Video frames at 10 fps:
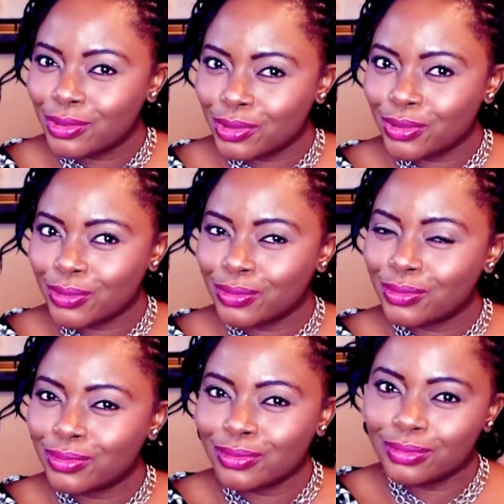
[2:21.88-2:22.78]

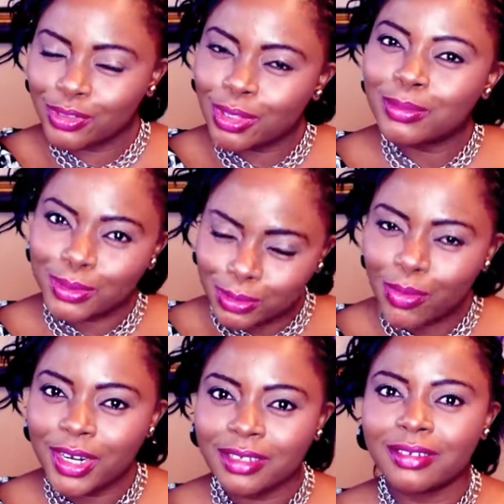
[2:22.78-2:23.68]
to some
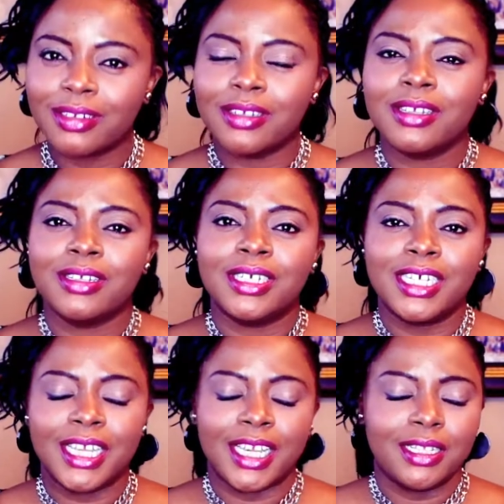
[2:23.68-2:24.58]
sort.
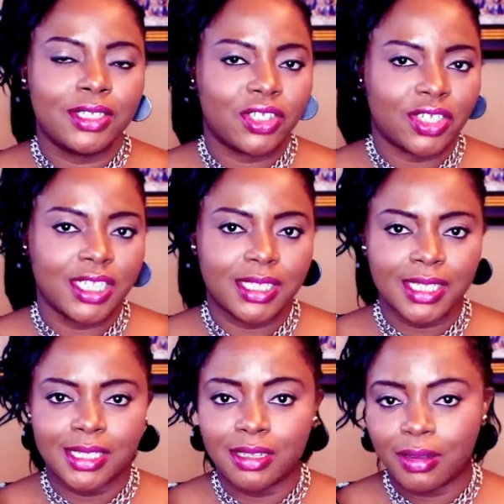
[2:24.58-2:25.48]
Again, success
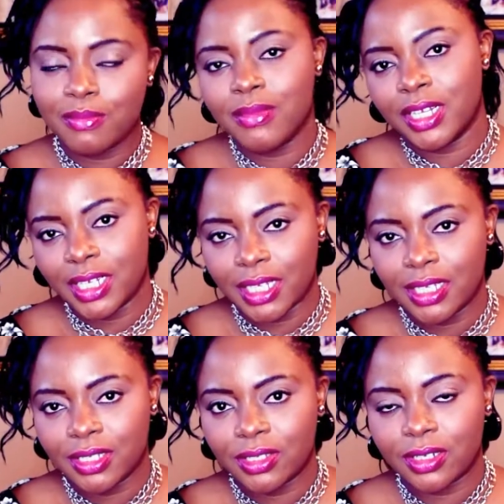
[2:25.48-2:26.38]
is not
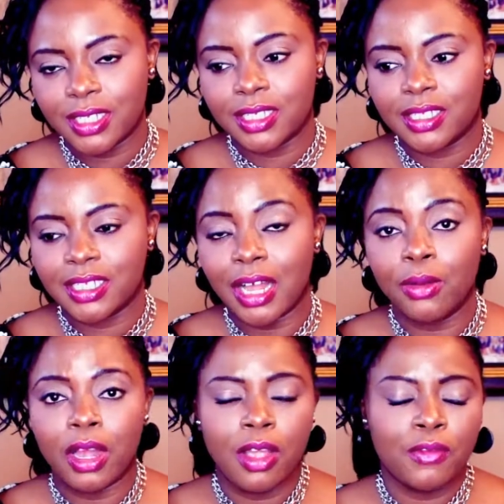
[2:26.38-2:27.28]
money. Success,
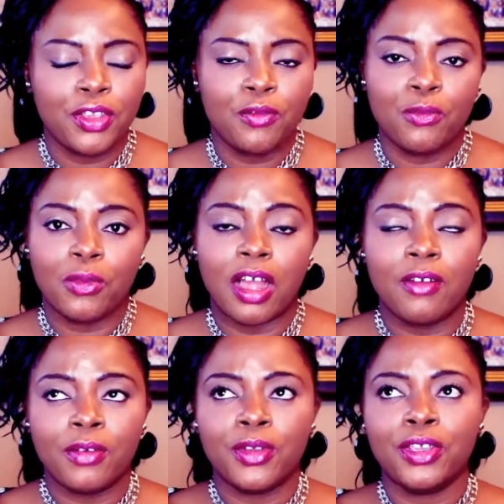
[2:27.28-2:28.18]

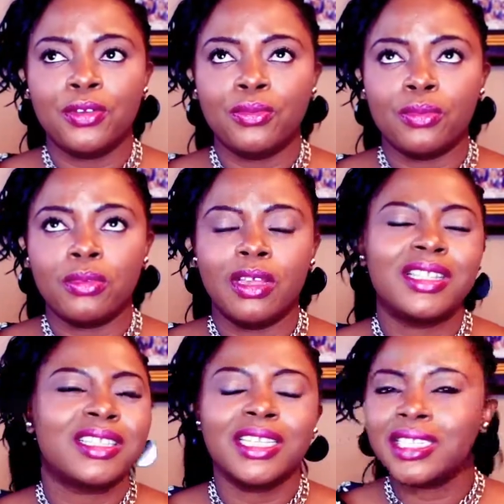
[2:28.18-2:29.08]

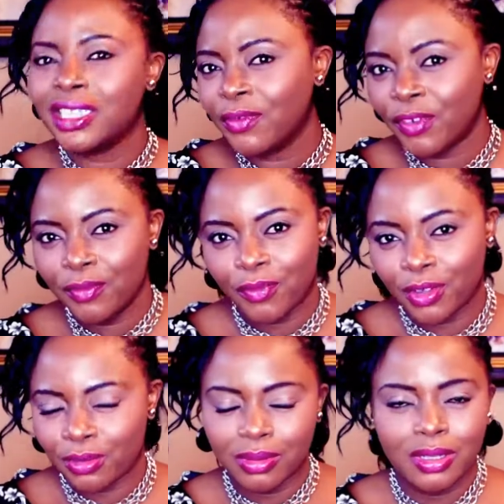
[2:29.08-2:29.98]
it's a different
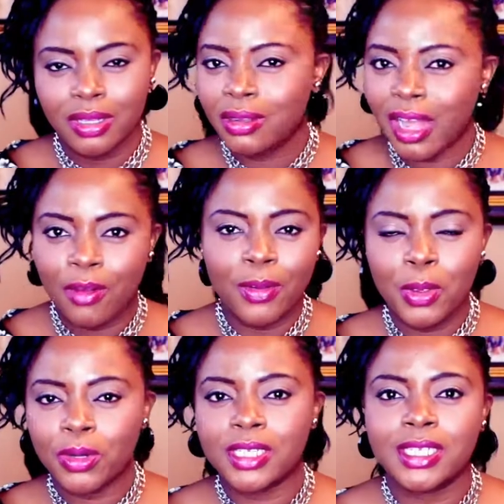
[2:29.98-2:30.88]
view. However you
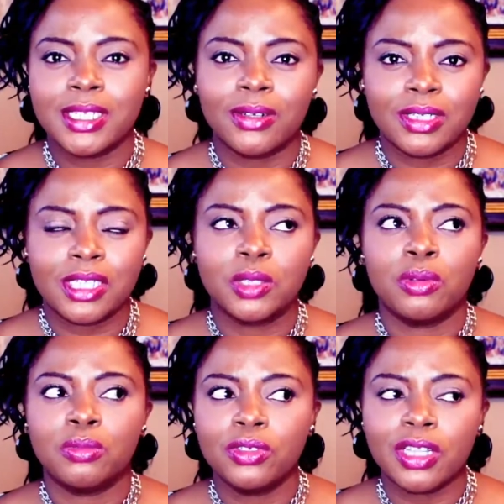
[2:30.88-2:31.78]
want to see success,
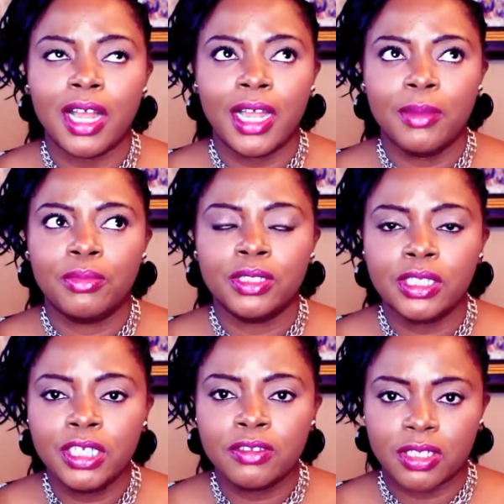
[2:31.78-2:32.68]
but most, I
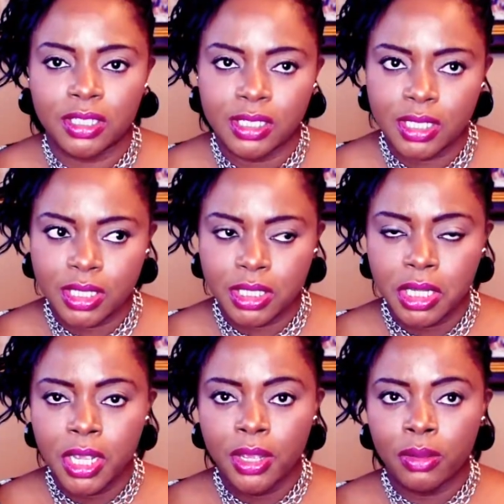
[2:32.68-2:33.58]
believe success is
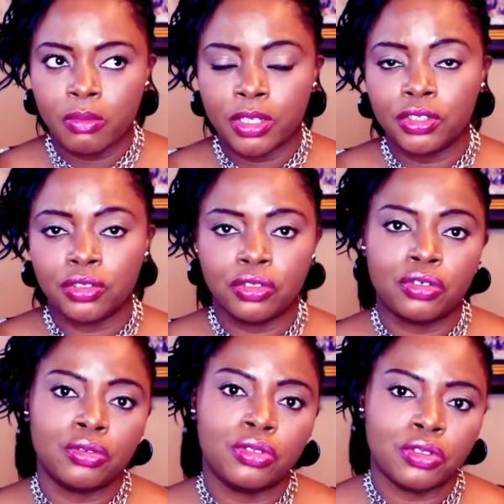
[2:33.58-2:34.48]
when you're
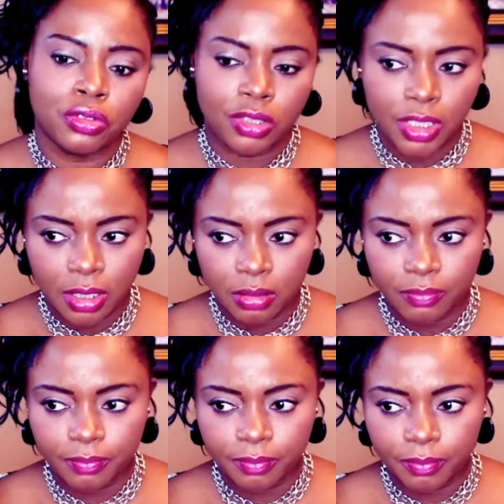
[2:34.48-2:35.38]
true to
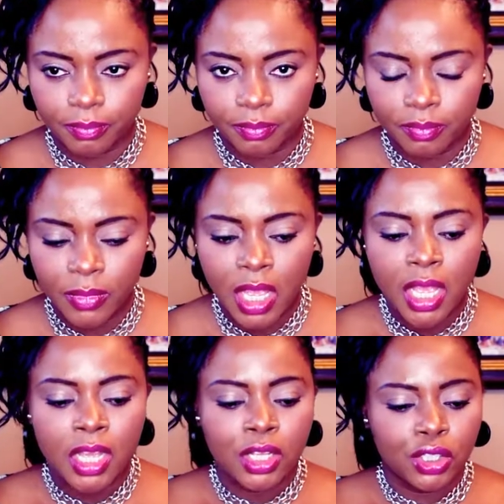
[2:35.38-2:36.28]
yourself.
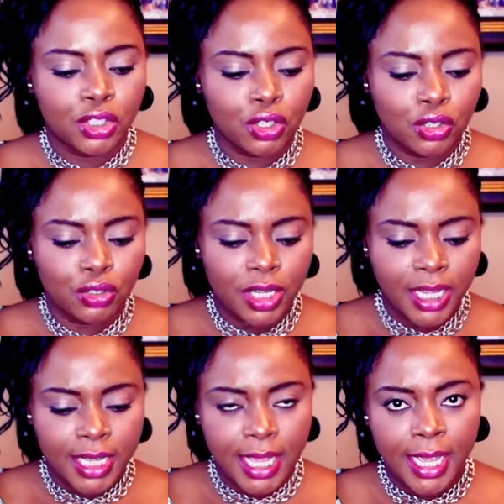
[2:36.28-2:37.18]
So
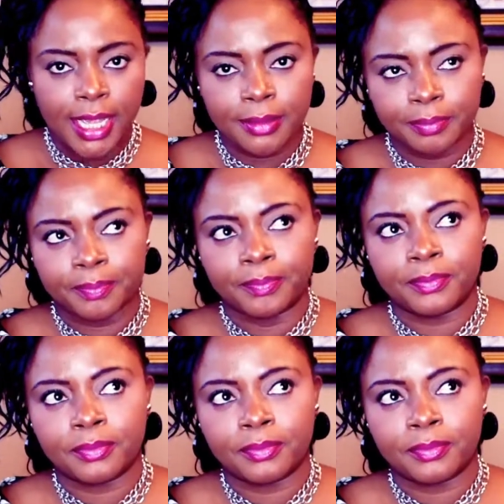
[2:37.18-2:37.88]
again,